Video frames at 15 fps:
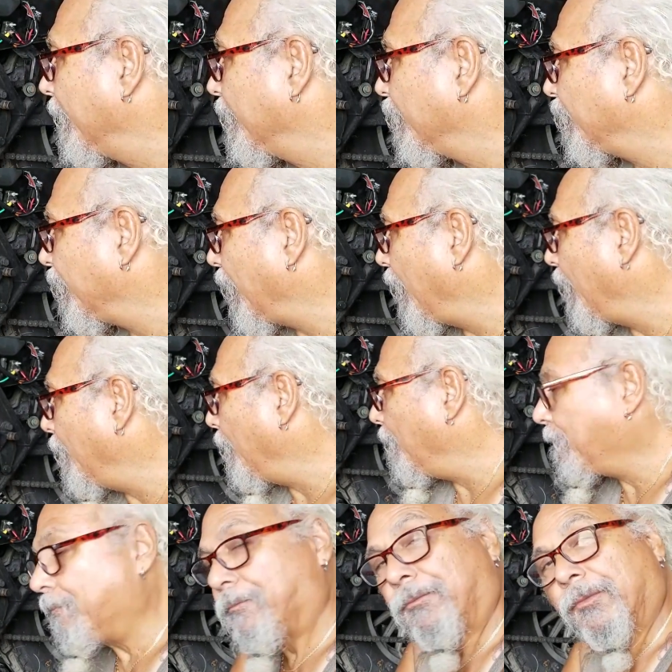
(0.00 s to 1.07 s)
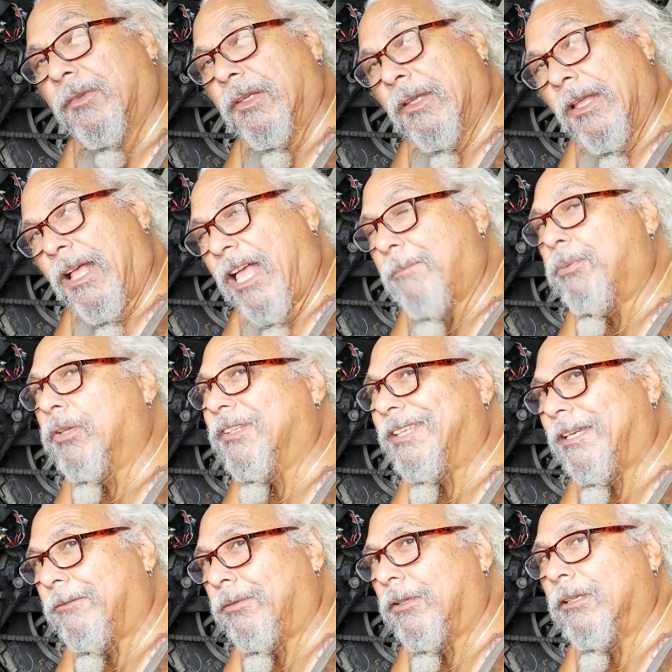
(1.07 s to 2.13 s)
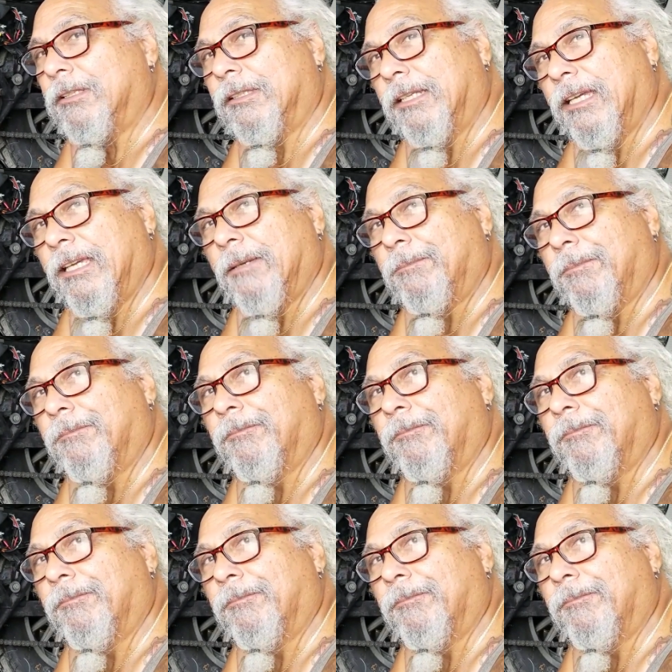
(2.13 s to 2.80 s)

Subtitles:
So I put Teflon tape,